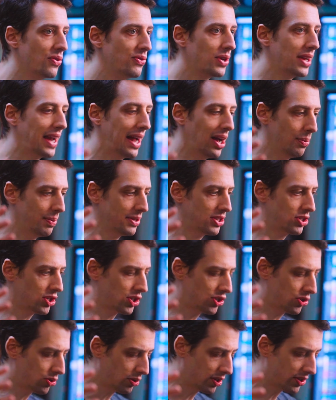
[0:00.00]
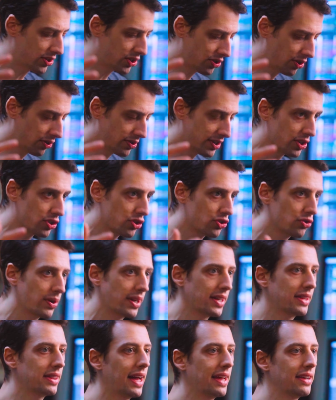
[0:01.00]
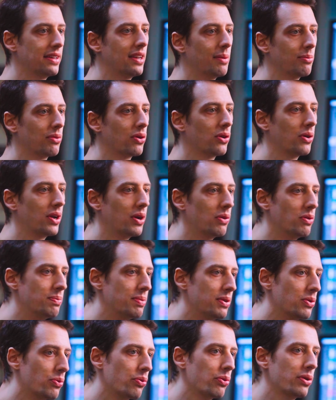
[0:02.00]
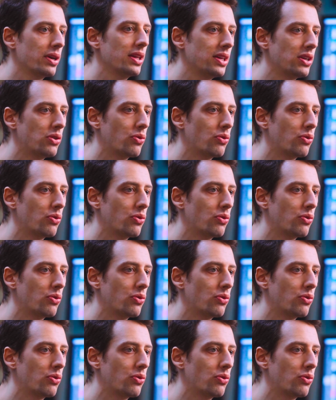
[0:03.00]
if you could help us just sort of start to shrink that number, it would be really